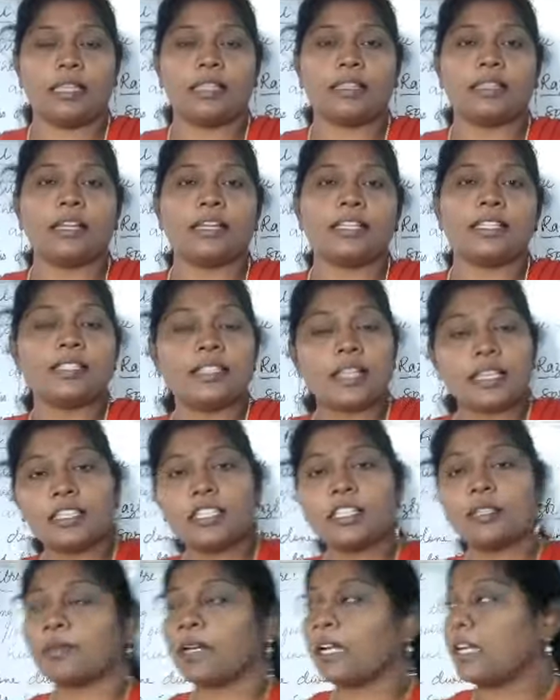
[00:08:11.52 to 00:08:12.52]
That is
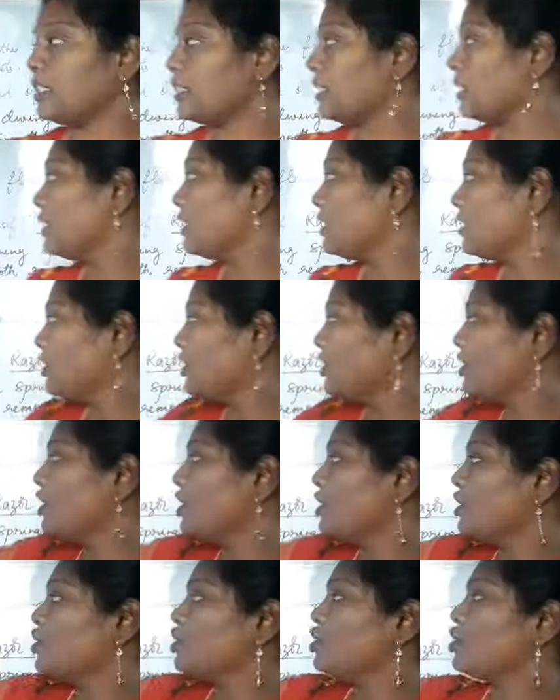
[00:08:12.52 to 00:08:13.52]
nothing but
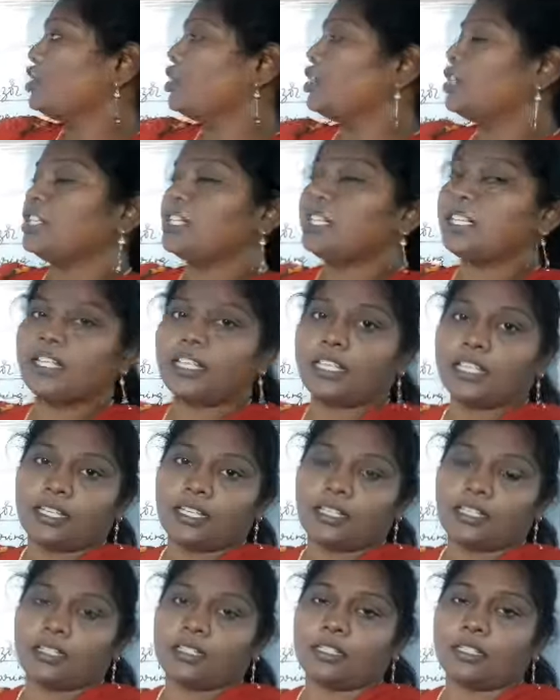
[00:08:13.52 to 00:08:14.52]

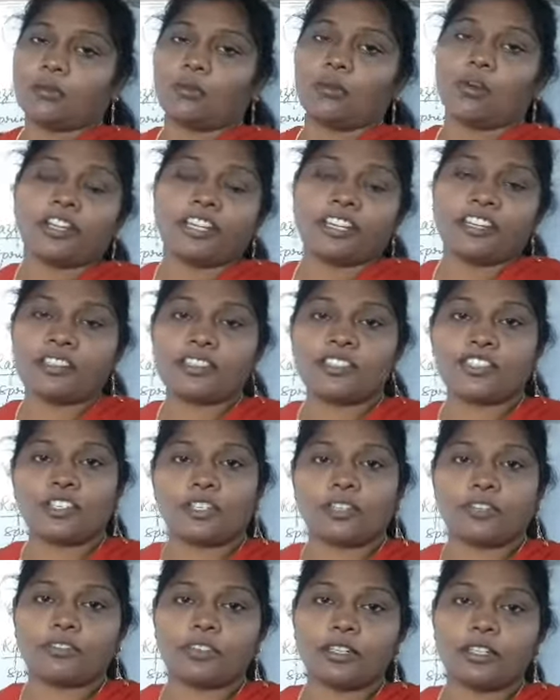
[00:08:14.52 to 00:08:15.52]
shearing. What it is,
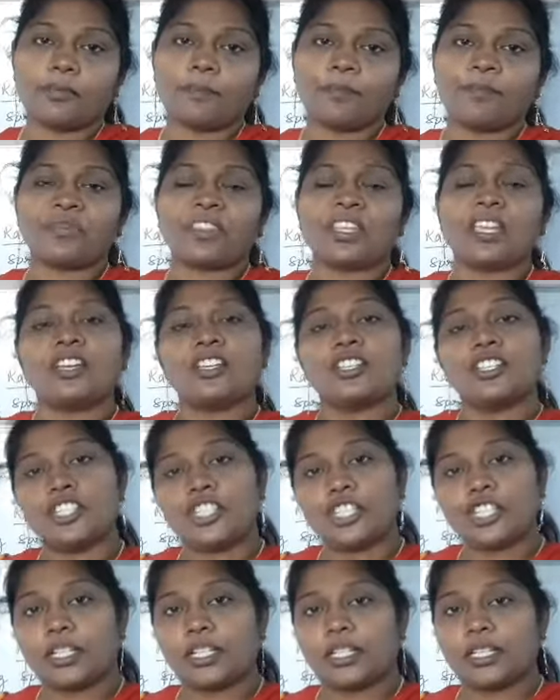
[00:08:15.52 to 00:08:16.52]
children?
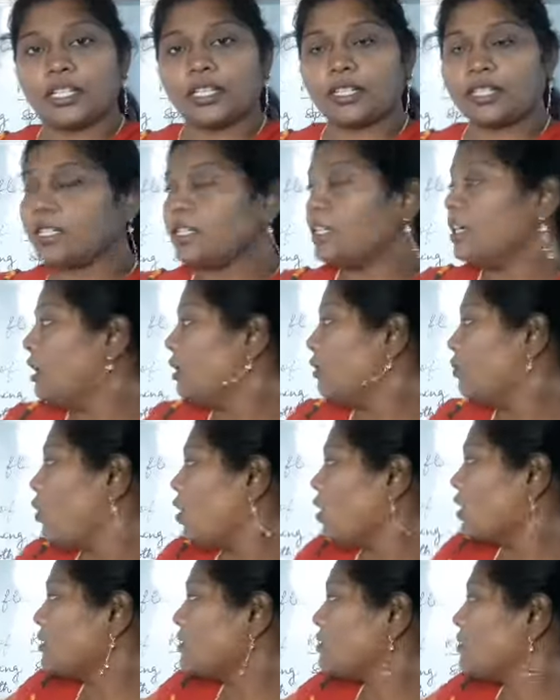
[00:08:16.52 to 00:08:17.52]
Shearing.
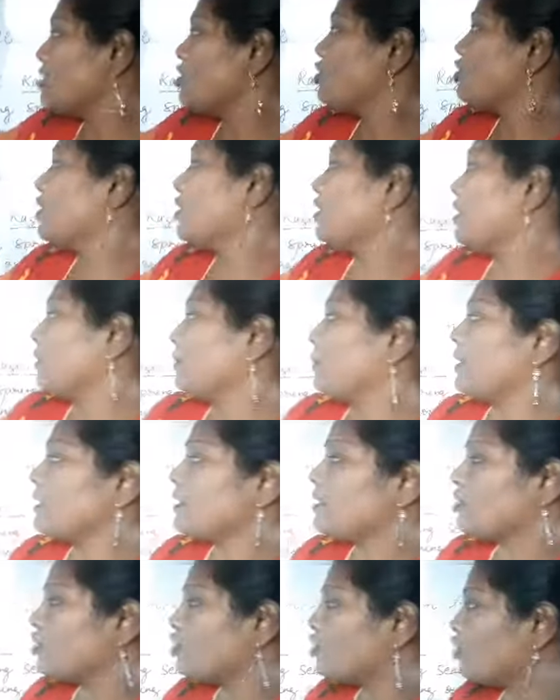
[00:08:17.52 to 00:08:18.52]
What is the shearing
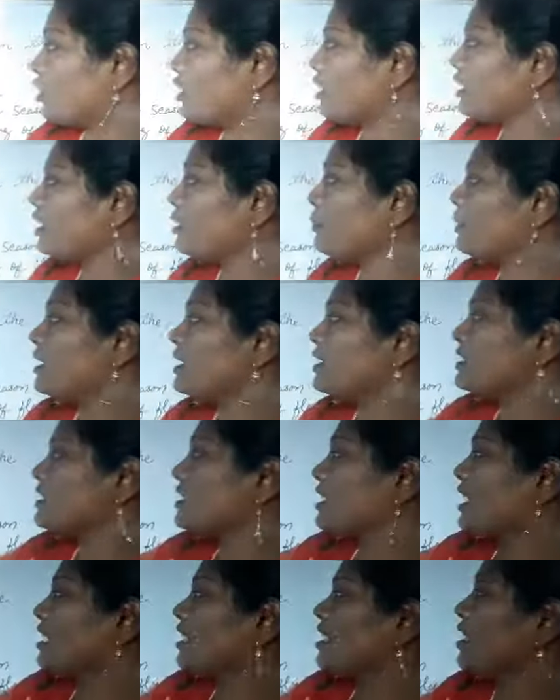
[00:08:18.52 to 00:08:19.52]
means? Shearing
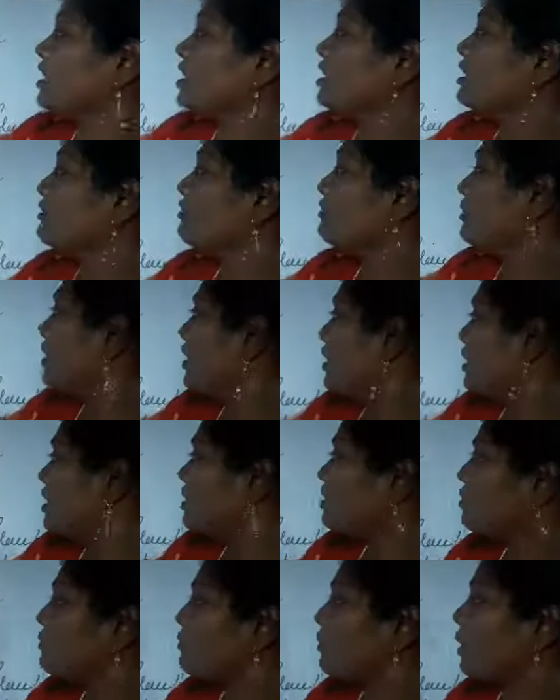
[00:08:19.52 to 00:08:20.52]
means cutting the
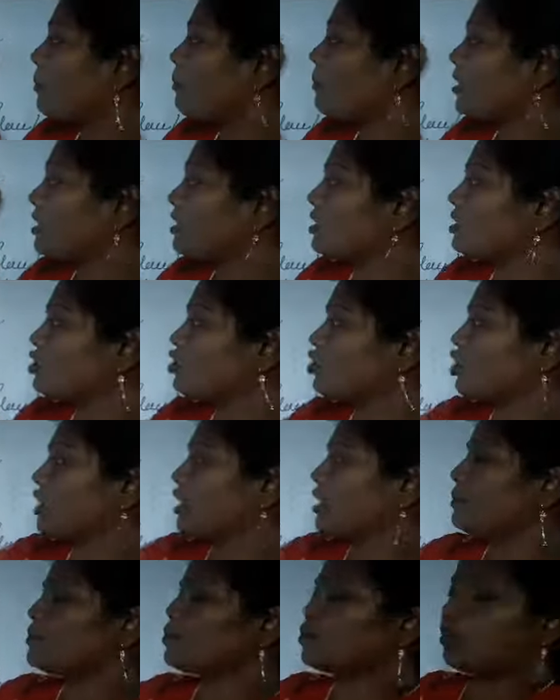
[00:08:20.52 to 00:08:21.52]
fleece from the
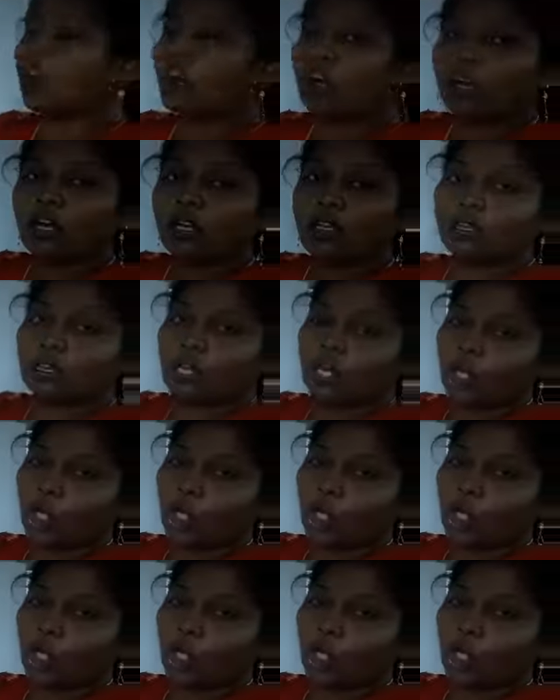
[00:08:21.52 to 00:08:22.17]
sheep or